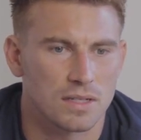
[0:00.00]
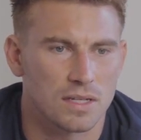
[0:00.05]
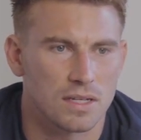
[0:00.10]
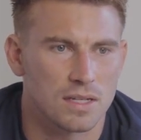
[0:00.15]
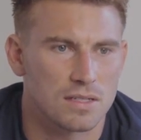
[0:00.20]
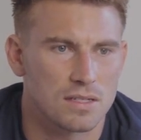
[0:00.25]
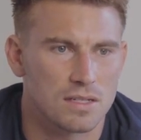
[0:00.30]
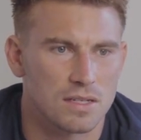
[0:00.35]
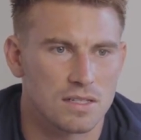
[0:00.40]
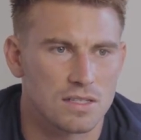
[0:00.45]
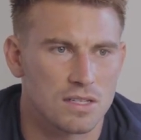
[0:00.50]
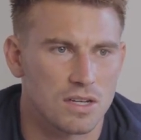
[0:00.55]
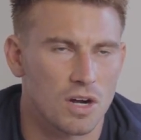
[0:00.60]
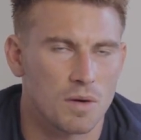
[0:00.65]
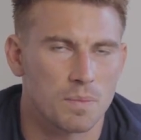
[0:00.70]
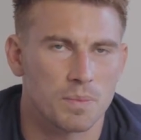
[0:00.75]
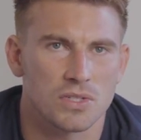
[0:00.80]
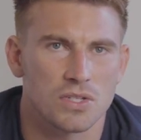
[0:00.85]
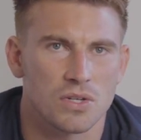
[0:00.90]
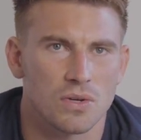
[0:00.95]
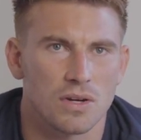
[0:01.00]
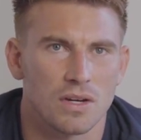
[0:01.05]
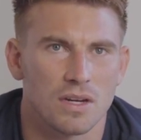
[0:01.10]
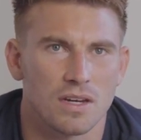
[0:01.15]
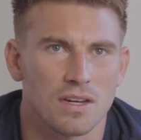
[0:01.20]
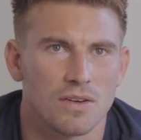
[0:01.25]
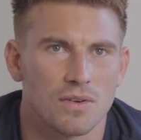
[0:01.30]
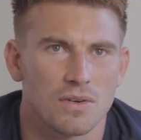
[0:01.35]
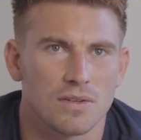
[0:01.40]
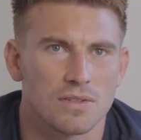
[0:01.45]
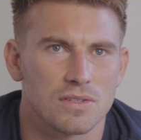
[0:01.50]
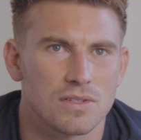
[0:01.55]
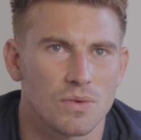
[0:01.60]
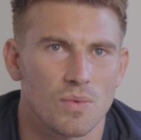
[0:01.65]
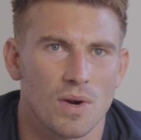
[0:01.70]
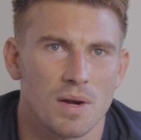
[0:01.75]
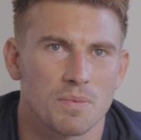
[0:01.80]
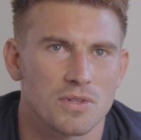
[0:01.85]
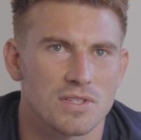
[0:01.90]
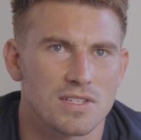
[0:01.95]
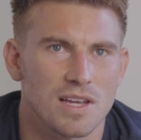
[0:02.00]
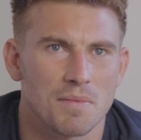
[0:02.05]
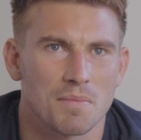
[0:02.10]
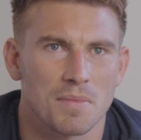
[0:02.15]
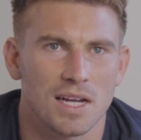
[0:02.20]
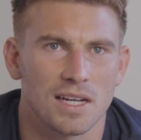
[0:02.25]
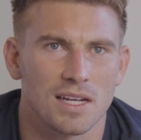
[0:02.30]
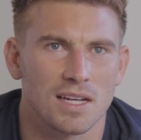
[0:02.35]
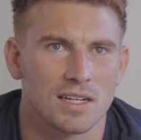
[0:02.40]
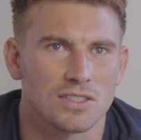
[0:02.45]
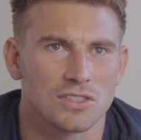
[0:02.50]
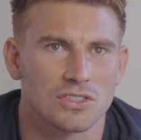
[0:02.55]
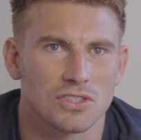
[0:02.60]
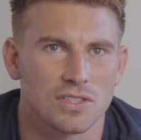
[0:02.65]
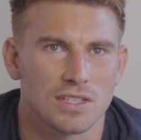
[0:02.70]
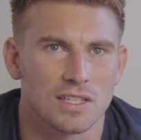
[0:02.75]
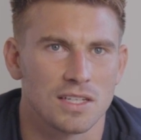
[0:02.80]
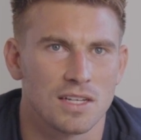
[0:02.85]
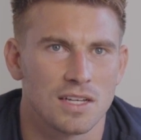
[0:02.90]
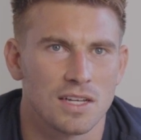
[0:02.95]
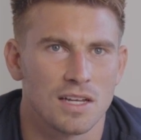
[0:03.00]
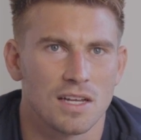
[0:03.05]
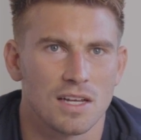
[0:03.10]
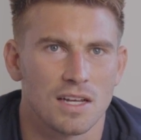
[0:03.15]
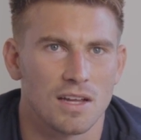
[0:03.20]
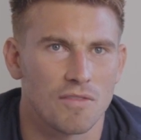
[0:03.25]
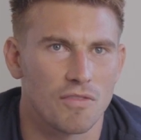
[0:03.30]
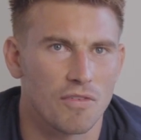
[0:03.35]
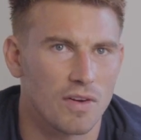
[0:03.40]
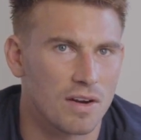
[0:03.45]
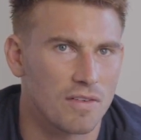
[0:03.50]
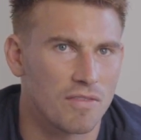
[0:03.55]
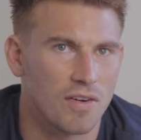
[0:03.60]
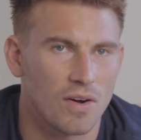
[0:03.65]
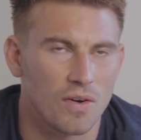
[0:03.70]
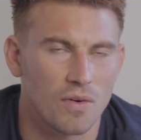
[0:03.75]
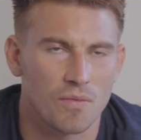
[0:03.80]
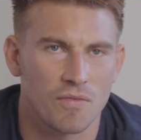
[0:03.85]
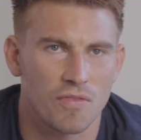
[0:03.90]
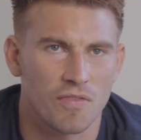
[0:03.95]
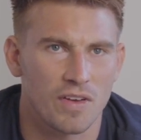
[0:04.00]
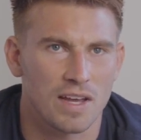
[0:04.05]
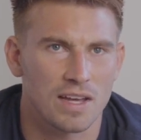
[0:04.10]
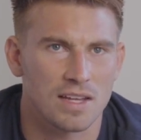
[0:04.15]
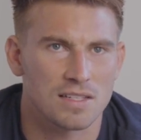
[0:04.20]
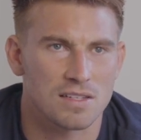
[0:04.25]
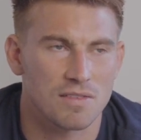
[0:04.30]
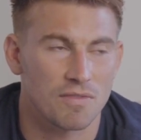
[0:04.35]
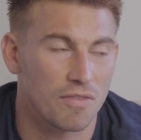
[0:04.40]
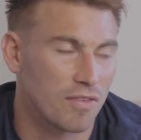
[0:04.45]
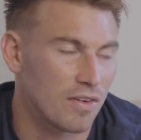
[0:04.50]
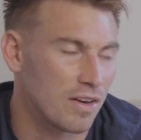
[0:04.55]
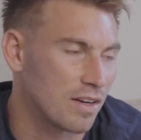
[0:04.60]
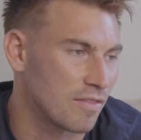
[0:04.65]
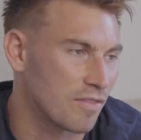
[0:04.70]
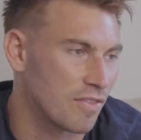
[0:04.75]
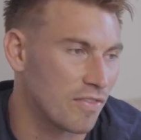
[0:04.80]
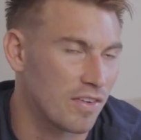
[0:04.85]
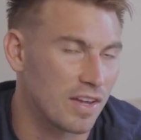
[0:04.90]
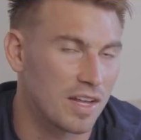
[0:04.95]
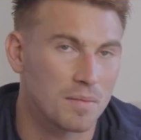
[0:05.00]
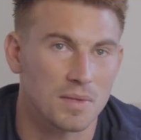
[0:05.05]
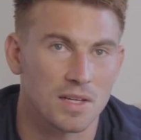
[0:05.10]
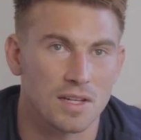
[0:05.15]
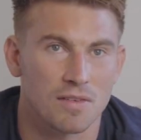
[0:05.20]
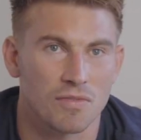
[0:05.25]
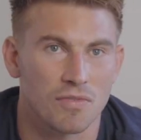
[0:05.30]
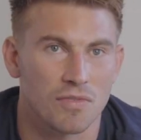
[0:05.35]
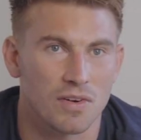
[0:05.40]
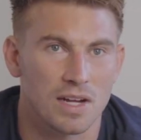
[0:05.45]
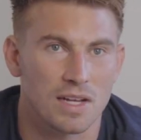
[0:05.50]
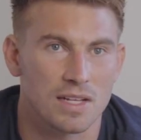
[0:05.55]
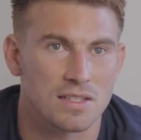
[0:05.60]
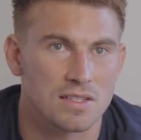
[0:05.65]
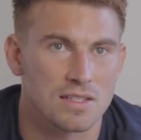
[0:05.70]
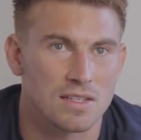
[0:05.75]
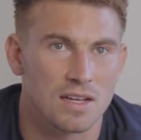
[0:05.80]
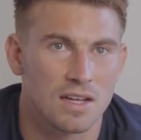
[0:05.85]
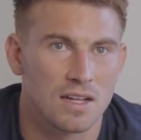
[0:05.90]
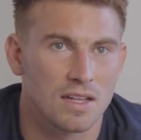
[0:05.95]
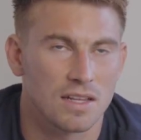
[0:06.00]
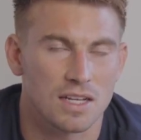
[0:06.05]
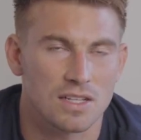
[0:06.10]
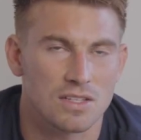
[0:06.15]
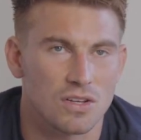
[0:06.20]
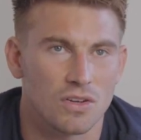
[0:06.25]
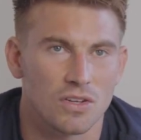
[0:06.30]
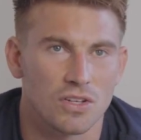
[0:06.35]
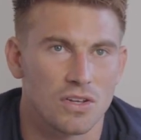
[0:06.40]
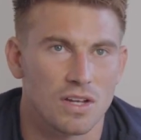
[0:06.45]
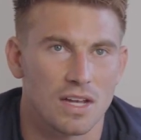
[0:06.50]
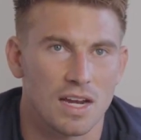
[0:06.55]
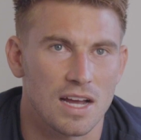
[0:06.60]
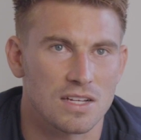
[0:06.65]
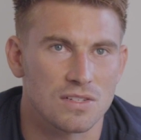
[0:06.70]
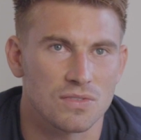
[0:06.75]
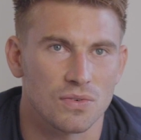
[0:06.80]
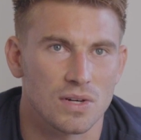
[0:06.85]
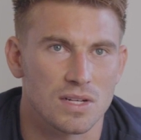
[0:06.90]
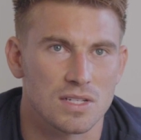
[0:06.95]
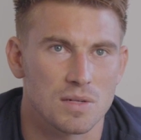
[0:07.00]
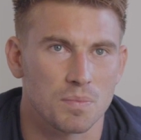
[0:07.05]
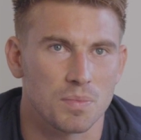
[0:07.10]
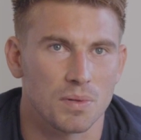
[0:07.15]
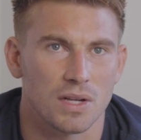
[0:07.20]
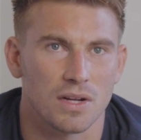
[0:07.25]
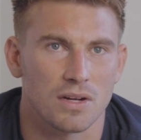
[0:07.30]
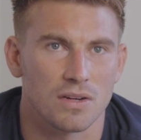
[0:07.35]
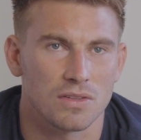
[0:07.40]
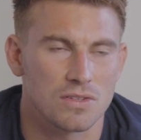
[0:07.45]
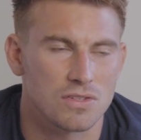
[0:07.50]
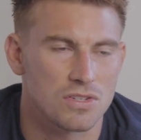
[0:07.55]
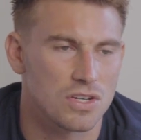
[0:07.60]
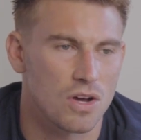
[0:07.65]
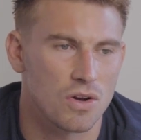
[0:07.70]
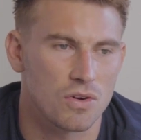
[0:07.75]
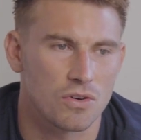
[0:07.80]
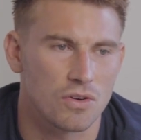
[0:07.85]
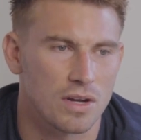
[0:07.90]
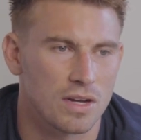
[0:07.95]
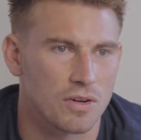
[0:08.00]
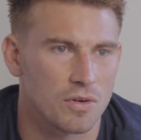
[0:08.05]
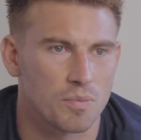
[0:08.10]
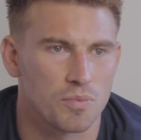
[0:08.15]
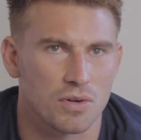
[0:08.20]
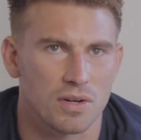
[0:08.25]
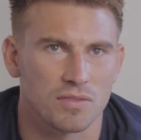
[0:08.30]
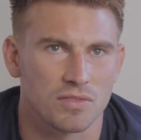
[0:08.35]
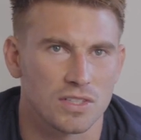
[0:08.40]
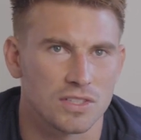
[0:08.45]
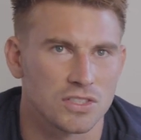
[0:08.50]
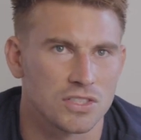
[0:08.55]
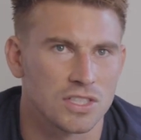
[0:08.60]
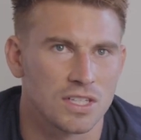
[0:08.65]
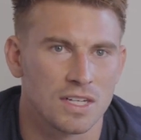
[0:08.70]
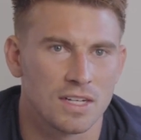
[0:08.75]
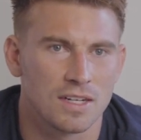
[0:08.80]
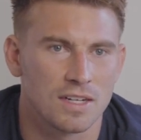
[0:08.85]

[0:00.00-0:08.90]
It's an opportunity to represent my country in front of home fans, in front of family and friends. That's all you can ask for as a player. There's no greater privilege.